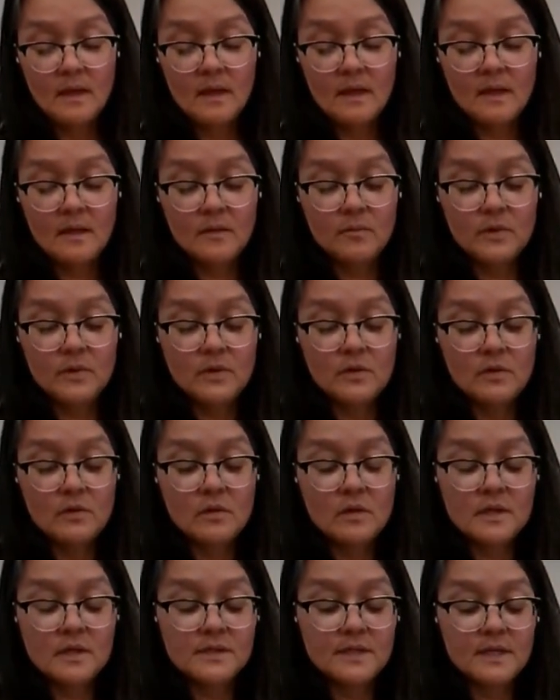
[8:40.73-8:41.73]
And when you're
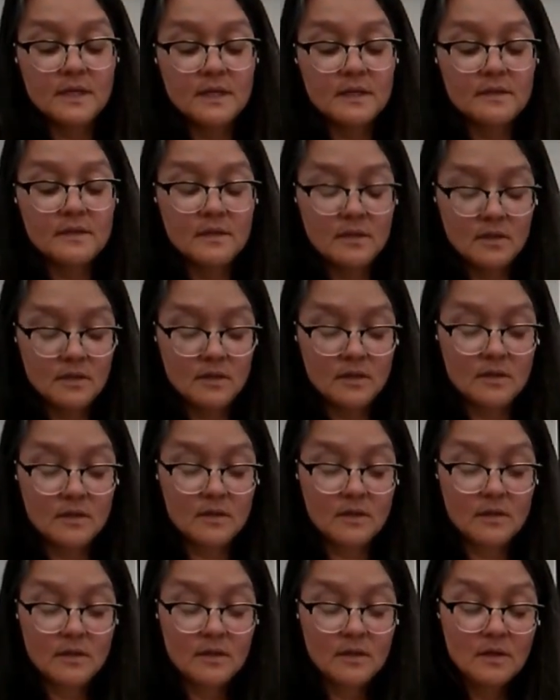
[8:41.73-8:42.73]
all done,
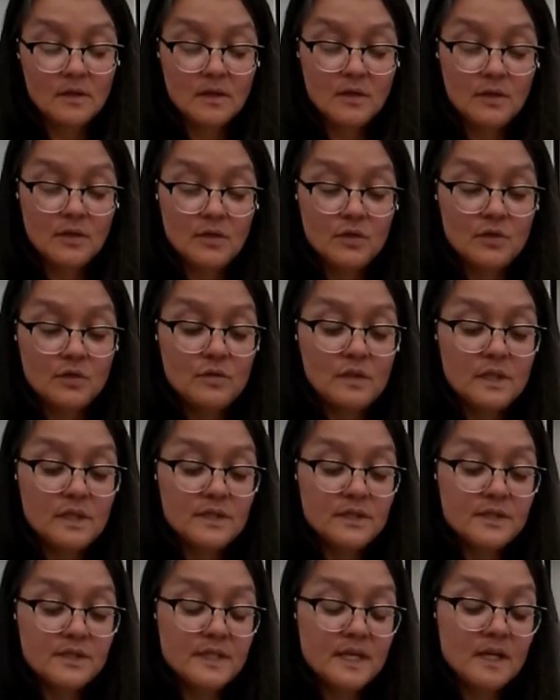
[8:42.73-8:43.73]
you need
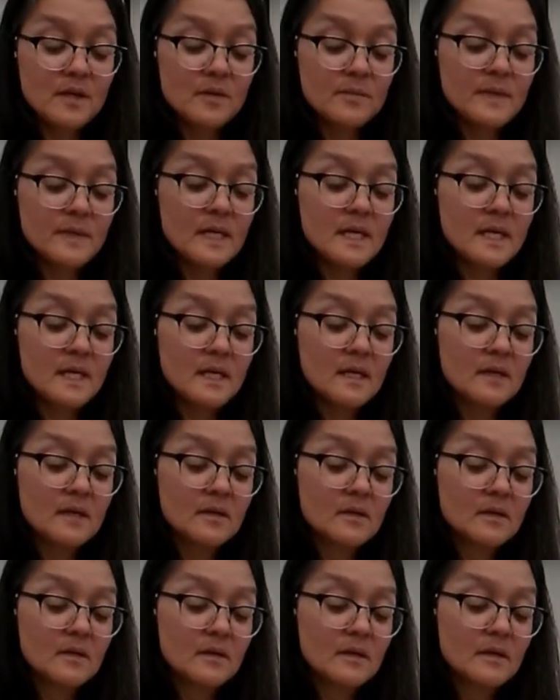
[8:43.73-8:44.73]
to tell me,
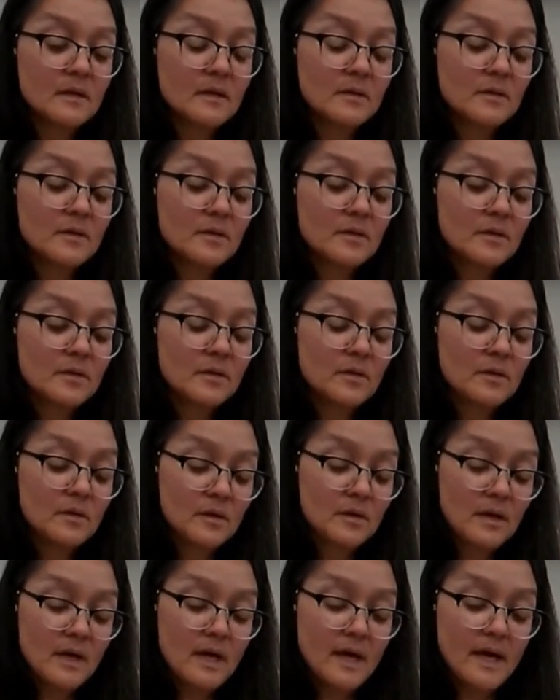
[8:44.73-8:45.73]

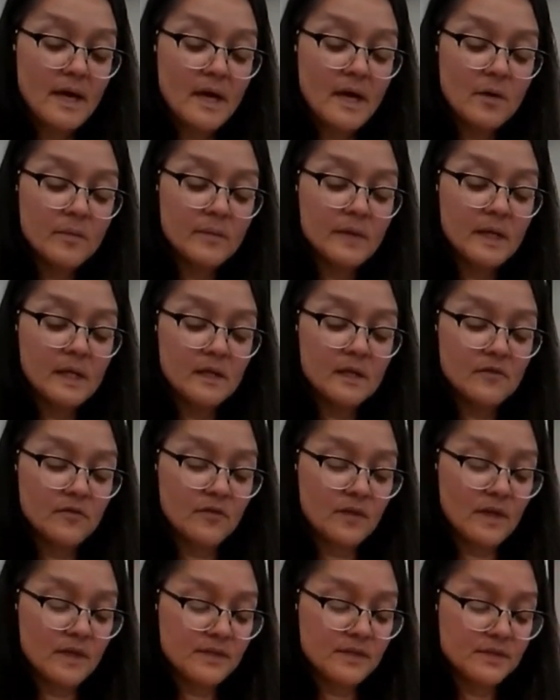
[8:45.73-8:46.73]
how many
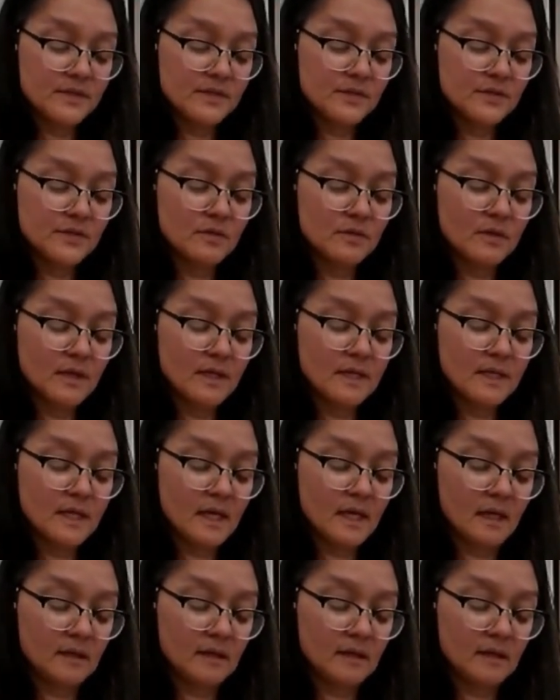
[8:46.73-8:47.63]
faces do I get?